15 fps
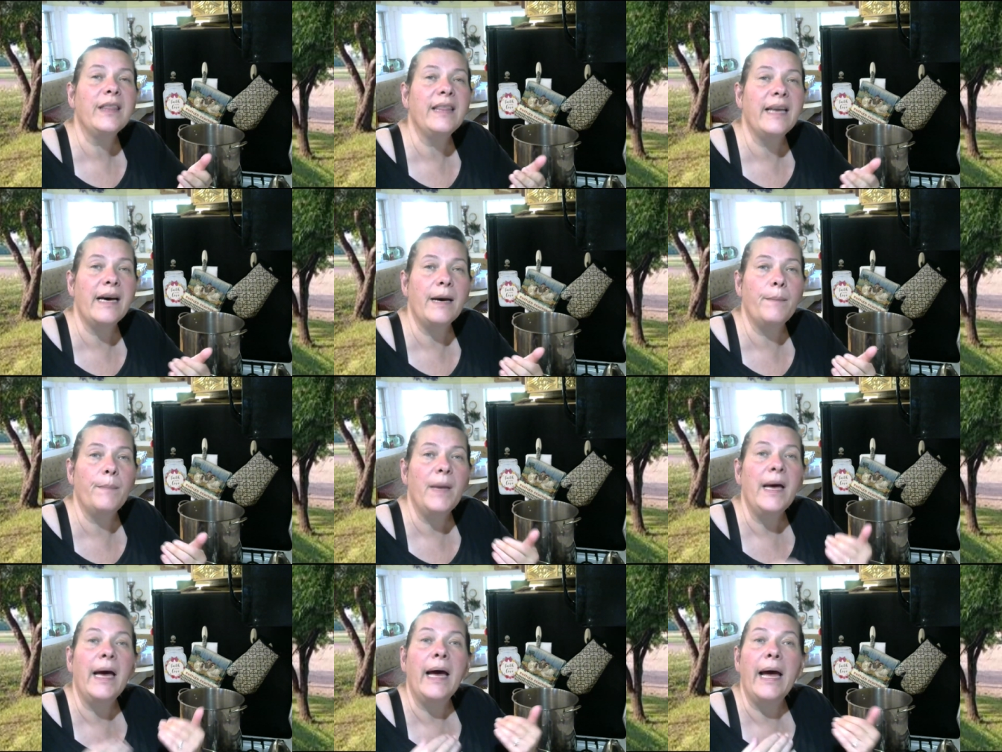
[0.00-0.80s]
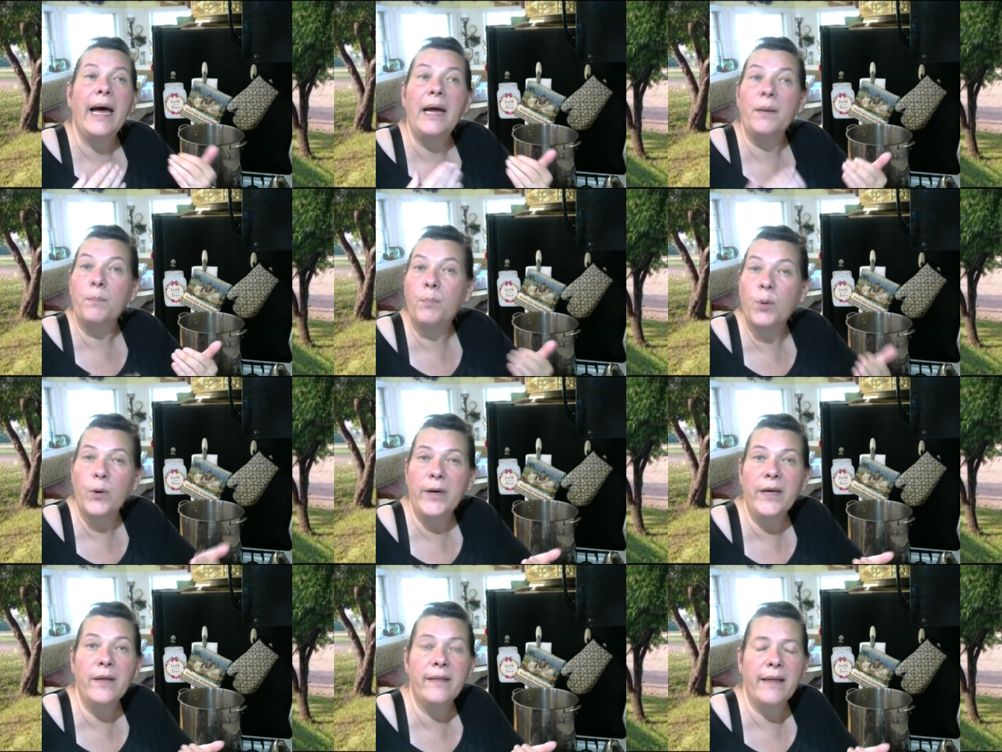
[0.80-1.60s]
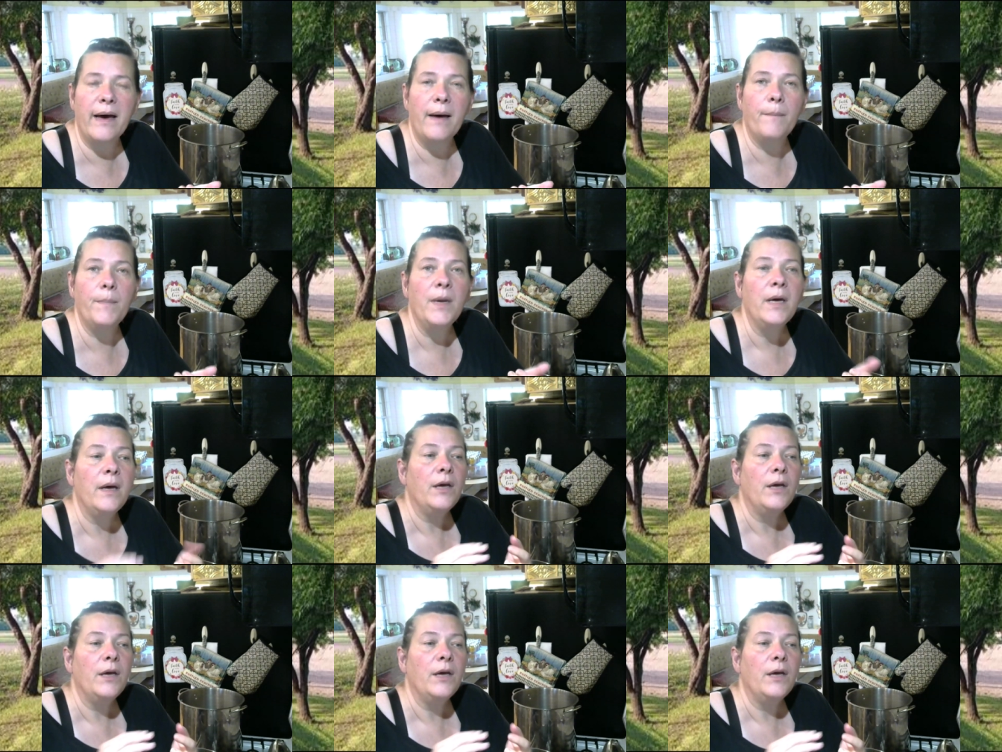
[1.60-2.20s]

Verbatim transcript: them and boil them,